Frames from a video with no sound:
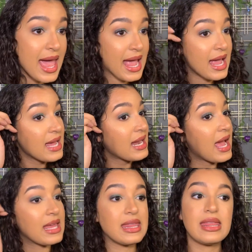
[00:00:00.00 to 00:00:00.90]
And
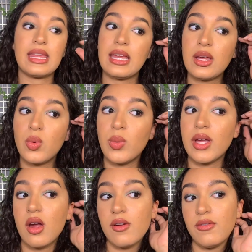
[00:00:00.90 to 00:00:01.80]
I think we
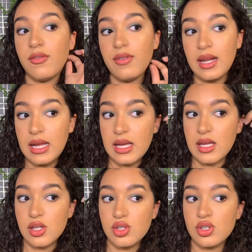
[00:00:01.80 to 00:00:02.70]
are
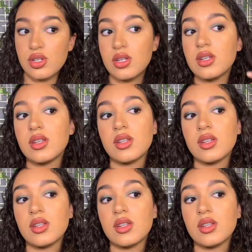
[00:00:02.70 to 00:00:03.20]
finished.